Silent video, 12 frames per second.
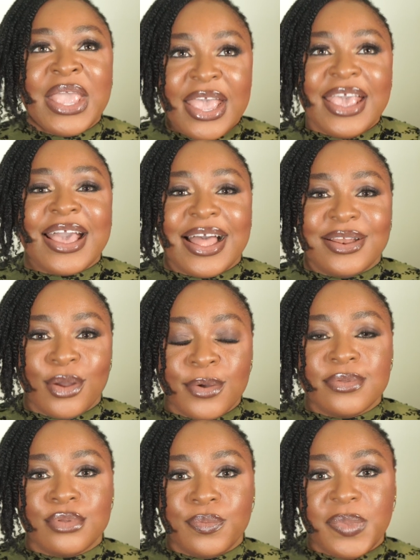It can
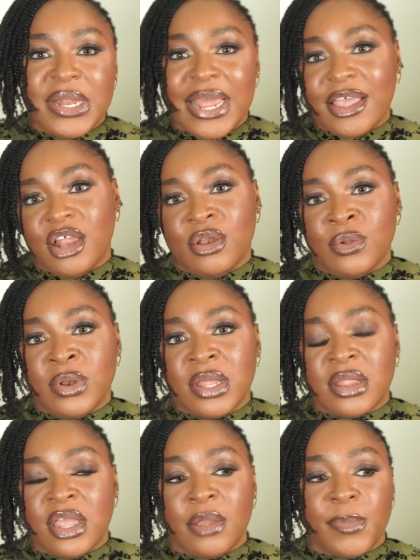also be like a lonely
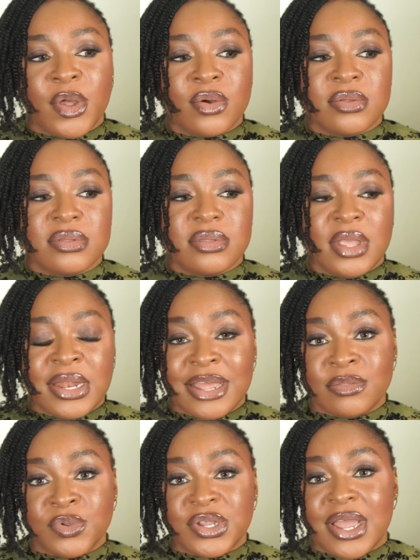thing, because in
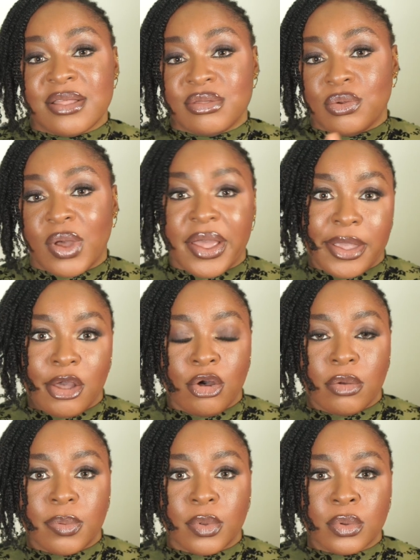as much as you are a
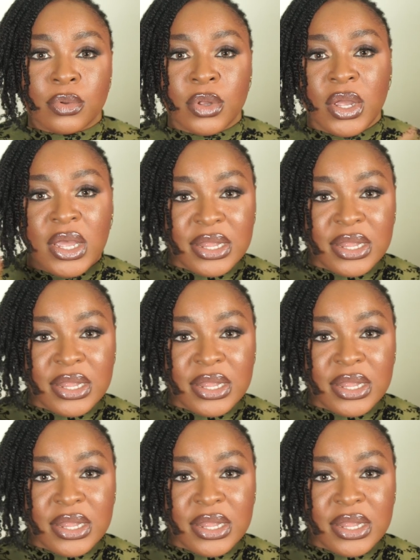couple,